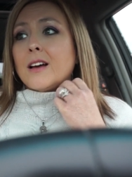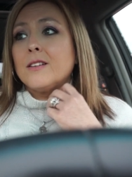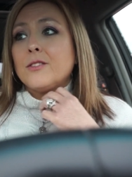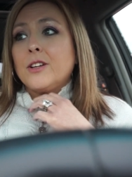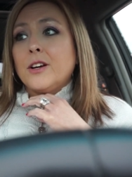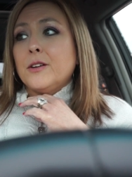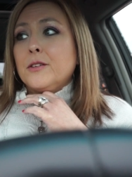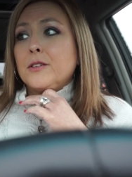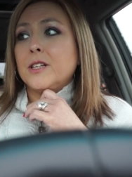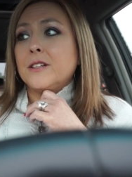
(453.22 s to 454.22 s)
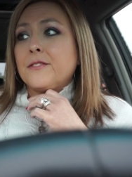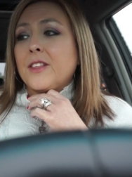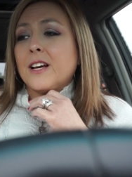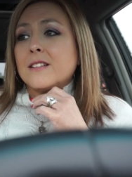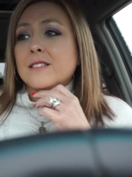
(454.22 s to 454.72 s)
I don't know if
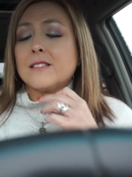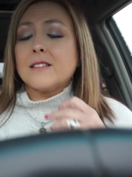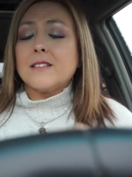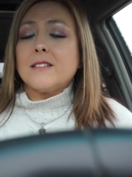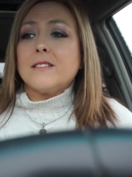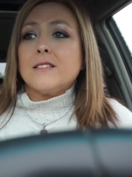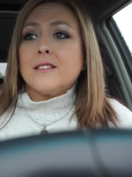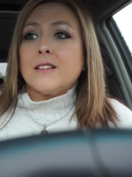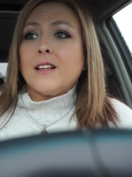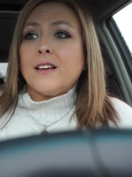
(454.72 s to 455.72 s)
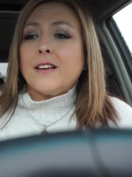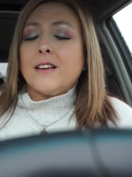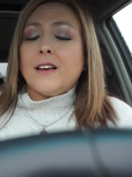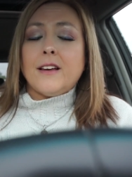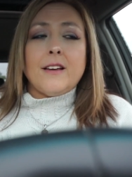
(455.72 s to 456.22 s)
that's like
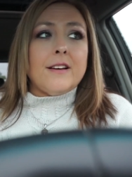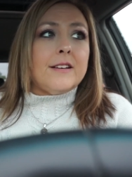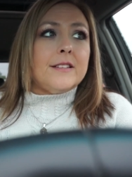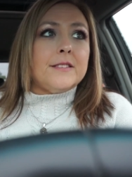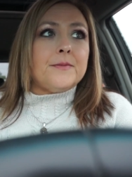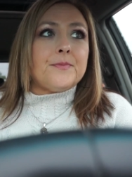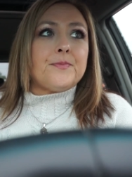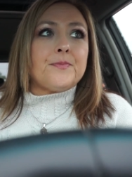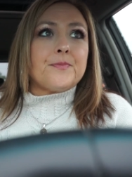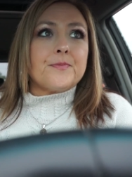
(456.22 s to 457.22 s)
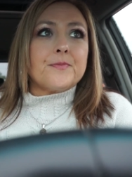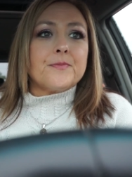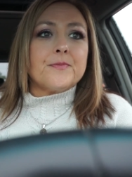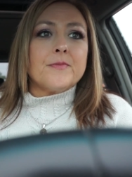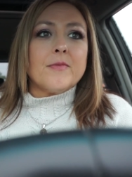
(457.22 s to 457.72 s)
a,
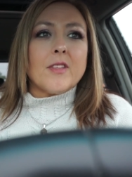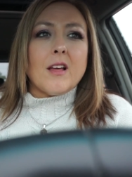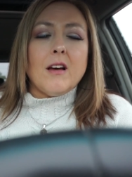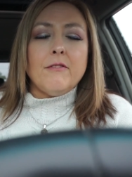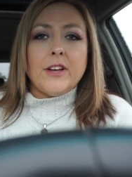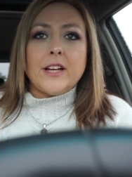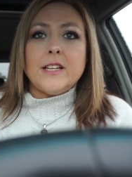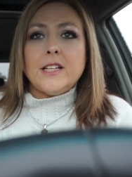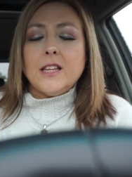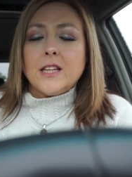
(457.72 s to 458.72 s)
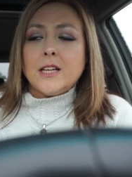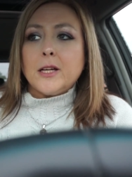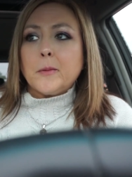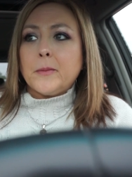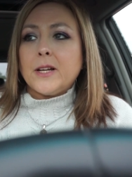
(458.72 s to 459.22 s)
uh, a vanity
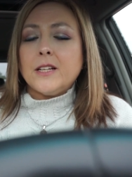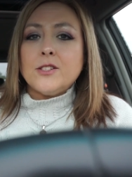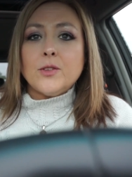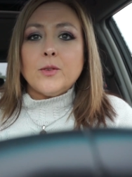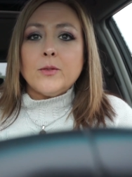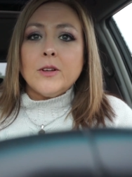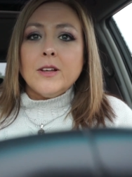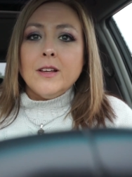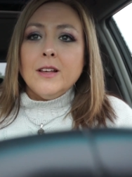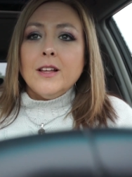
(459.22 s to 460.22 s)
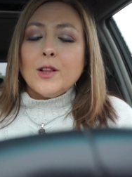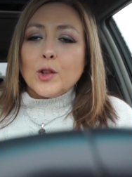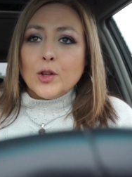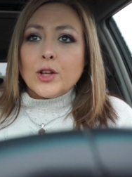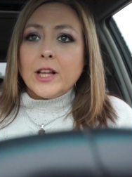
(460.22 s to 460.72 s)
thing, but I
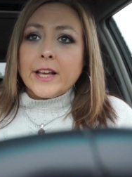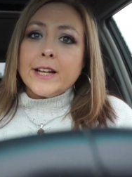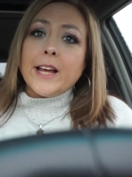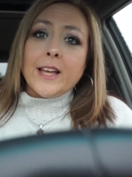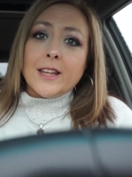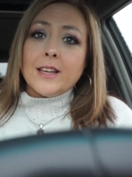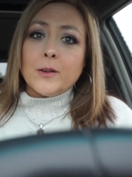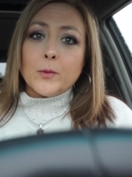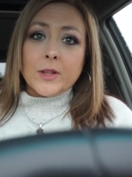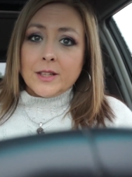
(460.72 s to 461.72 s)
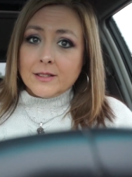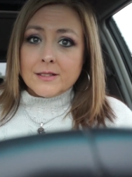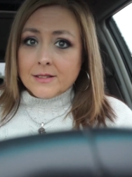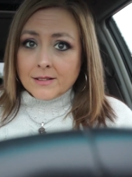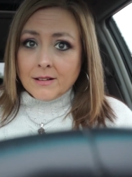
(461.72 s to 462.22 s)
do look like an alien when
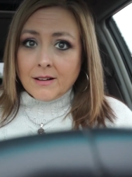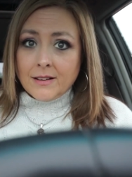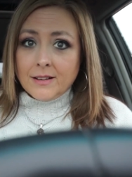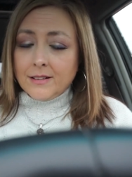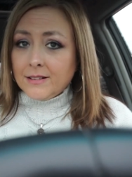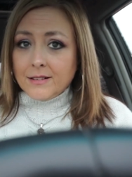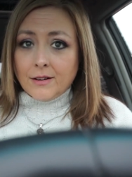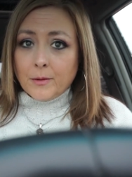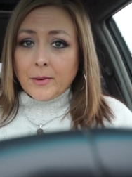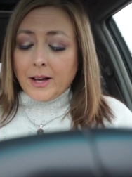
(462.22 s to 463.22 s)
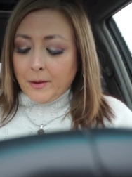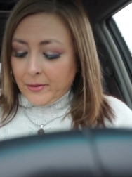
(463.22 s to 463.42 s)
this is not on my